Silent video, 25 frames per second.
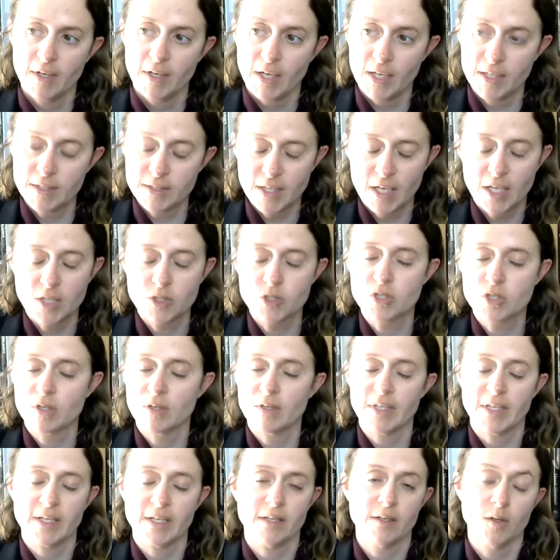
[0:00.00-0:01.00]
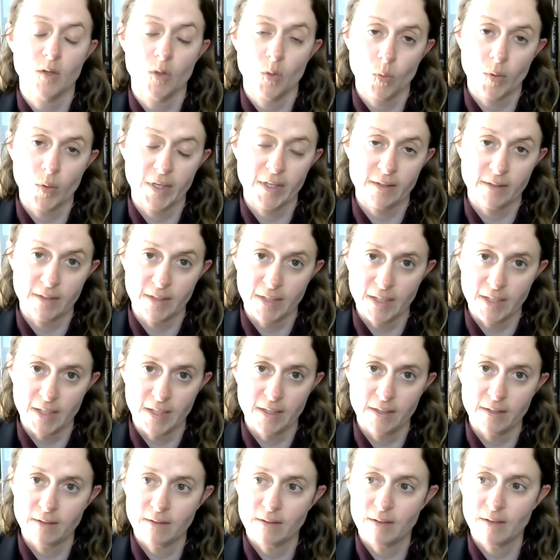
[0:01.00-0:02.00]
intentionally and
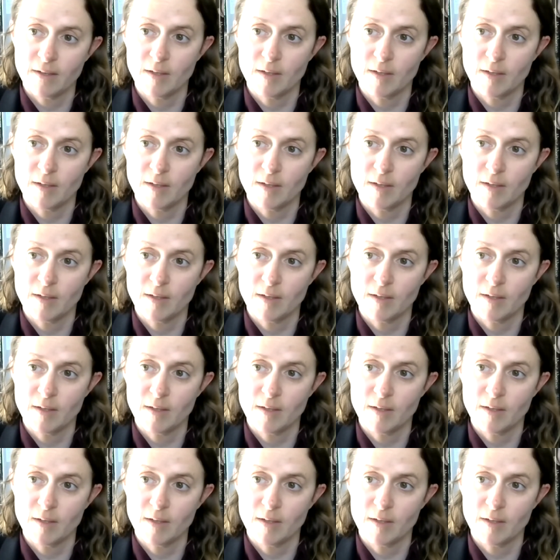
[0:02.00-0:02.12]
knowingly